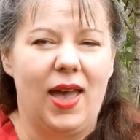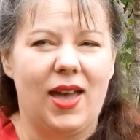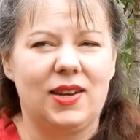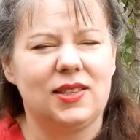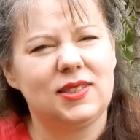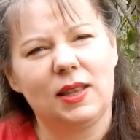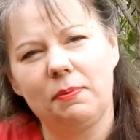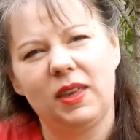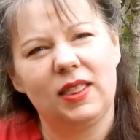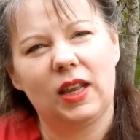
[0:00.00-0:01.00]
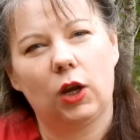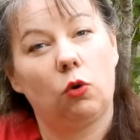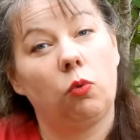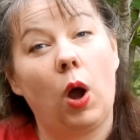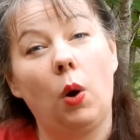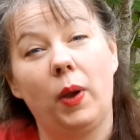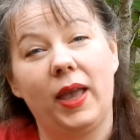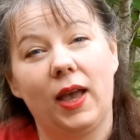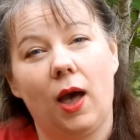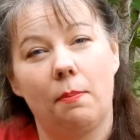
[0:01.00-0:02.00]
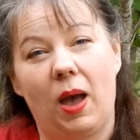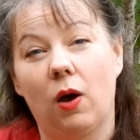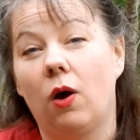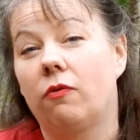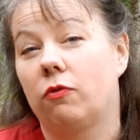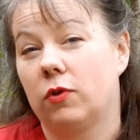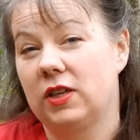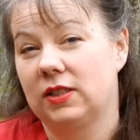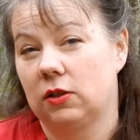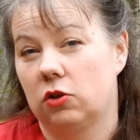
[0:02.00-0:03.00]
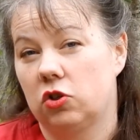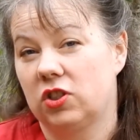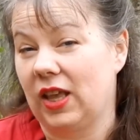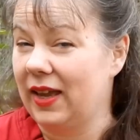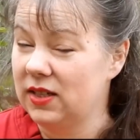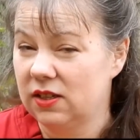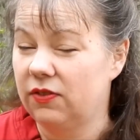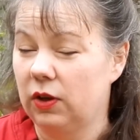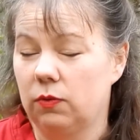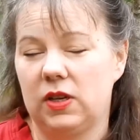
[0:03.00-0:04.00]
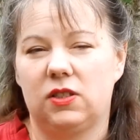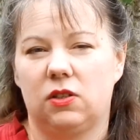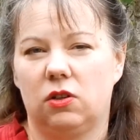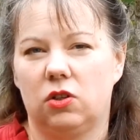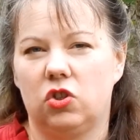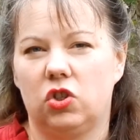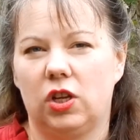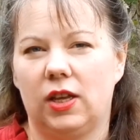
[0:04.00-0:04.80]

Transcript: and it's something that a growing amount of research, scientific research,